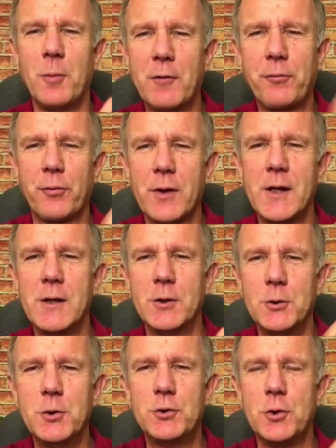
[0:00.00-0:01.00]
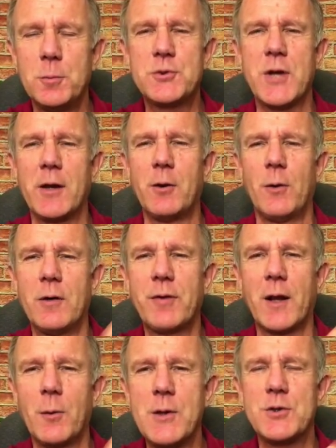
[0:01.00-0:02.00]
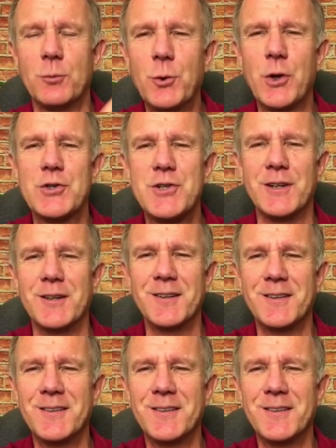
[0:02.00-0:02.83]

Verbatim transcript: my free YouTube channel evaluation worksheet.